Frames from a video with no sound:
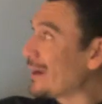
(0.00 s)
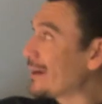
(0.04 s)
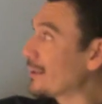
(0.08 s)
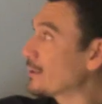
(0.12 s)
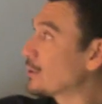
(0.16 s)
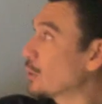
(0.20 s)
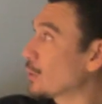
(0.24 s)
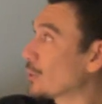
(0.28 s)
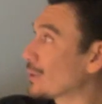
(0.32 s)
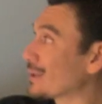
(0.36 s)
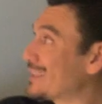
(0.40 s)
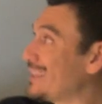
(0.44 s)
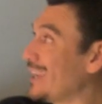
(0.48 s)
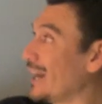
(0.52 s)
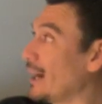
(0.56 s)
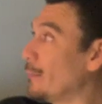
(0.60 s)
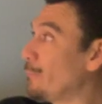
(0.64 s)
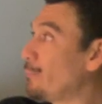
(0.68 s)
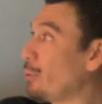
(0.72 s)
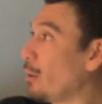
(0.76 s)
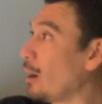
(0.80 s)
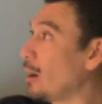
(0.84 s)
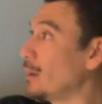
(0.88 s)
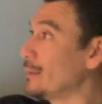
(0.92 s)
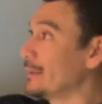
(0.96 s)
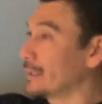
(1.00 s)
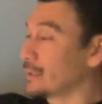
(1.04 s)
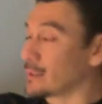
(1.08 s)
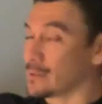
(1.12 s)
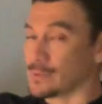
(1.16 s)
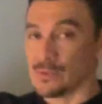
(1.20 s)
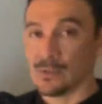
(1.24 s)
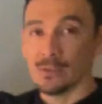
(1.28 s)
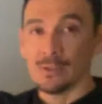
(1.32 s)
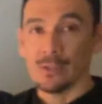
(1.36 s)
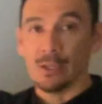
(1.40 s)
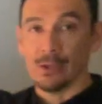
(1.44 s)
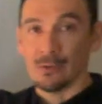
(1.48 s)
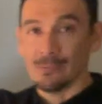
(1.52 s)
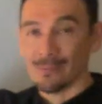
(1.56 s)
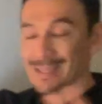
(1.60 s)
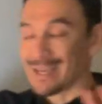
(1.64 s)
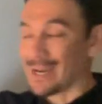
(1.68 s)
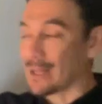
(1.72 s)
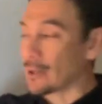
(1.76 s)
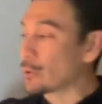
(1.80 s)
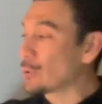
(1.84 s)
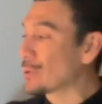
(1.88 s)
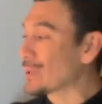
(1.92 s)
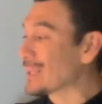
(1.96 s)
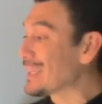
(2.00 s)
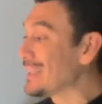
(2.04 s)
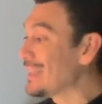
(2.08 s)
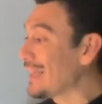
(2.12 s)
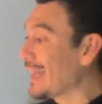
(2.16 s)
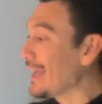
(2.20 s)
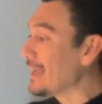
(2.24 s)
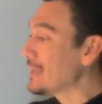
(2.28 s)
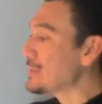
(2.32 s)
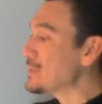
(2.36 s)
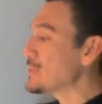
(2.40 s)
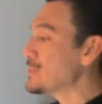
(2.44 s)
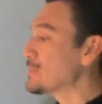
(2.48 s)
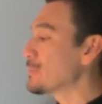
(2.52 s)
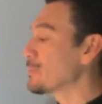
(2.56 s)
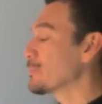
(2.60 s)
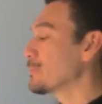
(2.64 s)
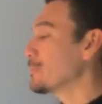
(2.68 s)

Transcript: to go to Cal Poly because you got to go to class.